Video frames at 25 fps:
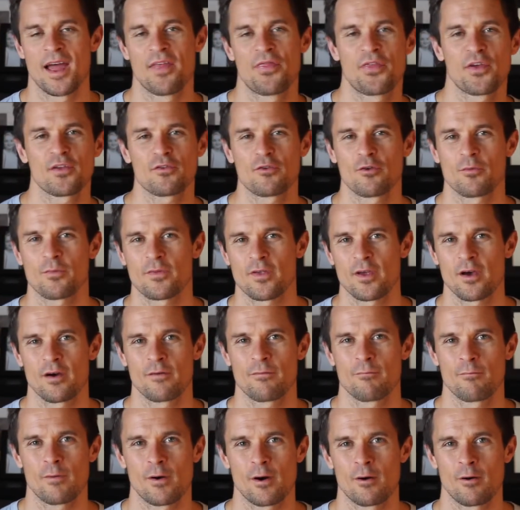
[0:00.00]
and think to
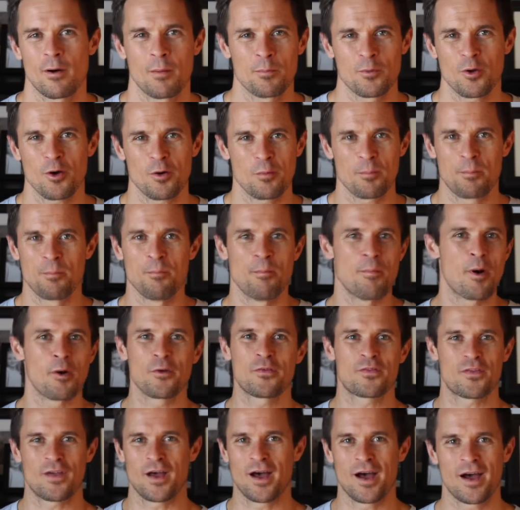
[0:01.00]
himself, well, I'm not
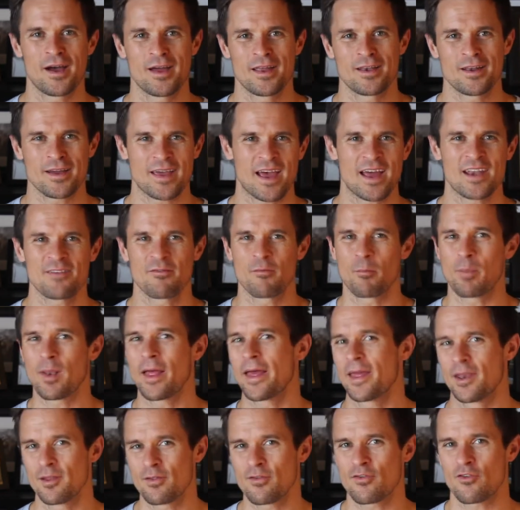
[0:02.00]
Mozart and I can't even
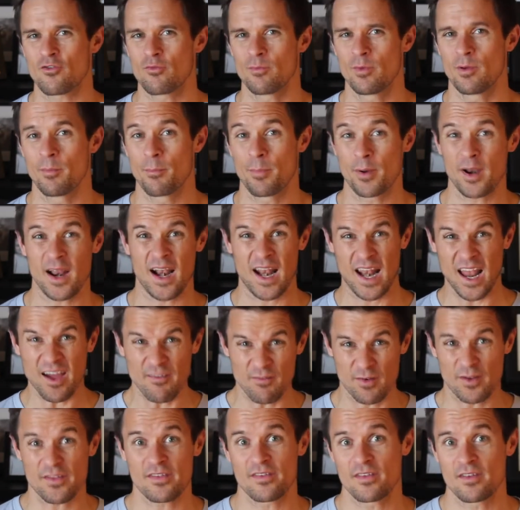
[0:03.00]
play an instrument, but I
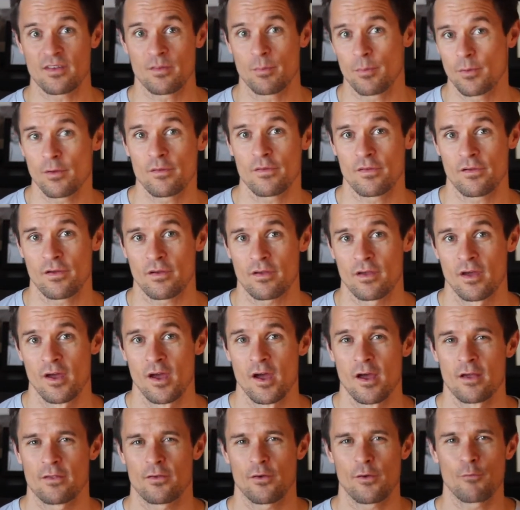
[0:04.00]
love listening to music.
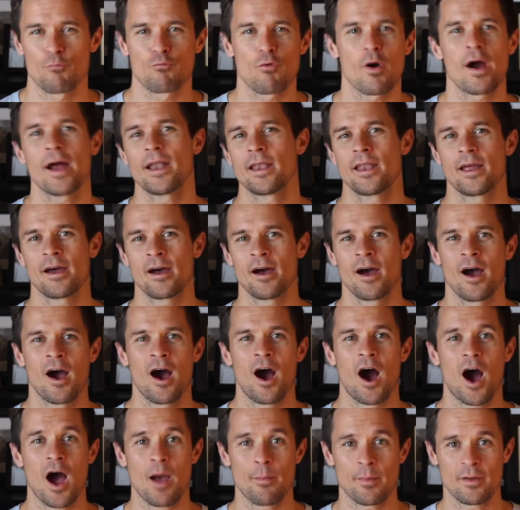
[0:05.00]
So right now,
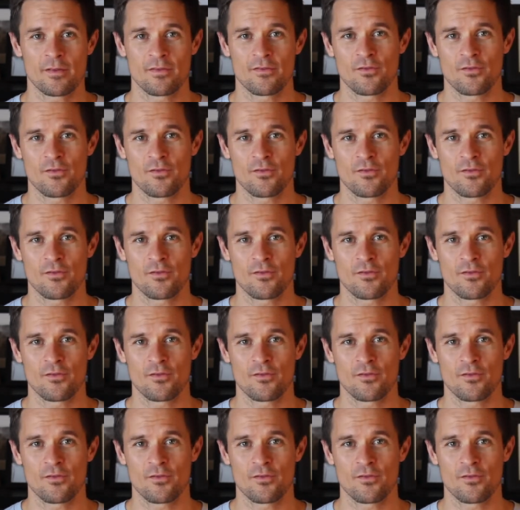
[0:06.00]
I'm a